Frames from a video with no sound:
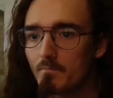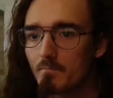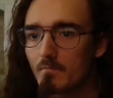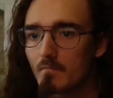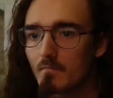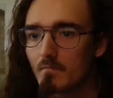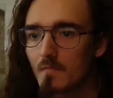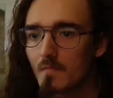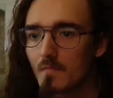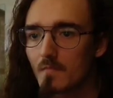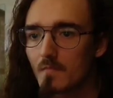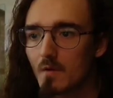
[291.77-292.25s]

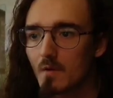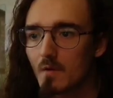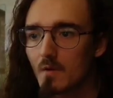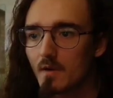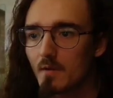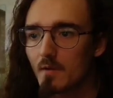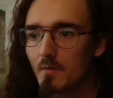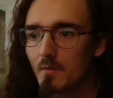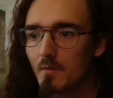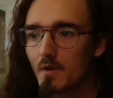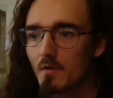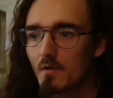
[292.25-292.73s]
Okay,
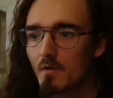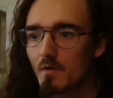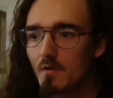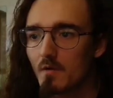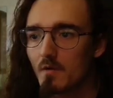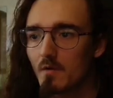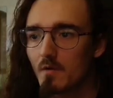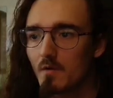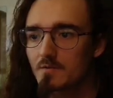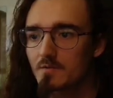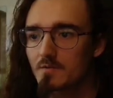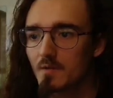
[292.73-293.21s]
well, it
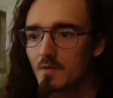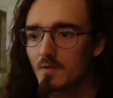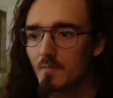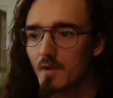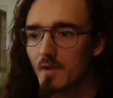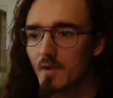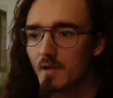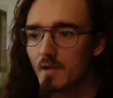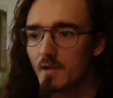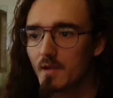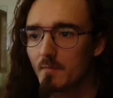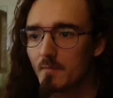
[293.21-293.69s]
doesn't seem
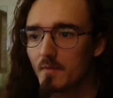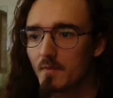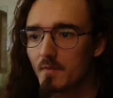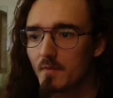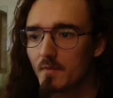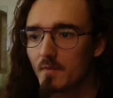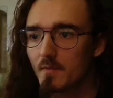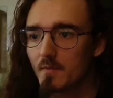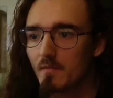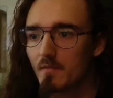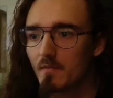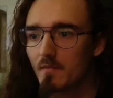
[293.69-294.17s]
like I'm
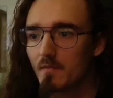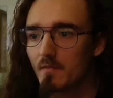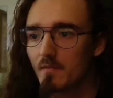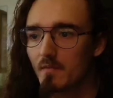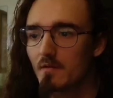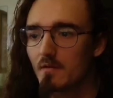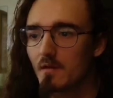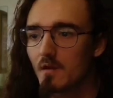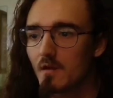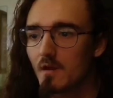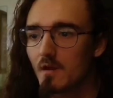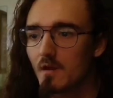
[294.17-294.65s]
getting that.
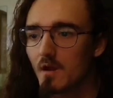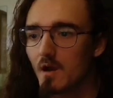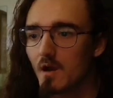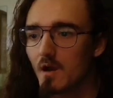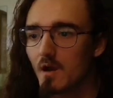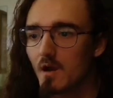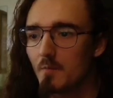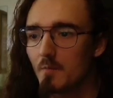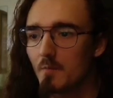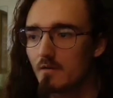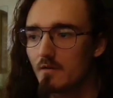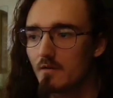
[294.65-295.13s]

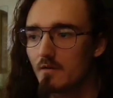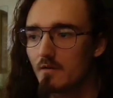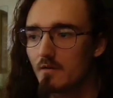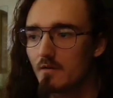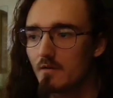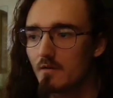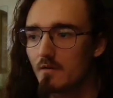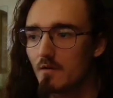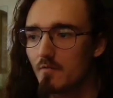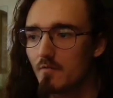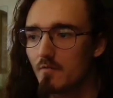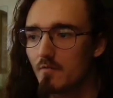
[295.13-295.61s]
I'd
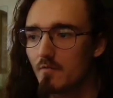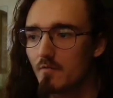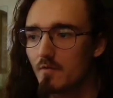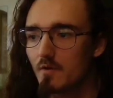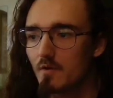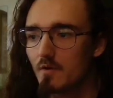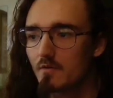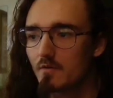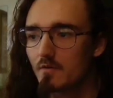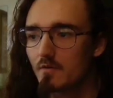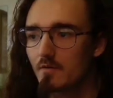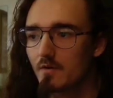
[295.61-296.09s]
go for
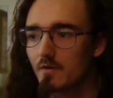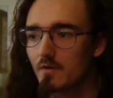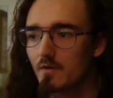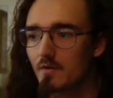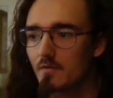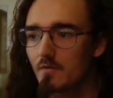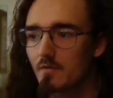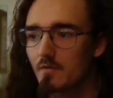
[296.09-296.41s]
Nocturne here.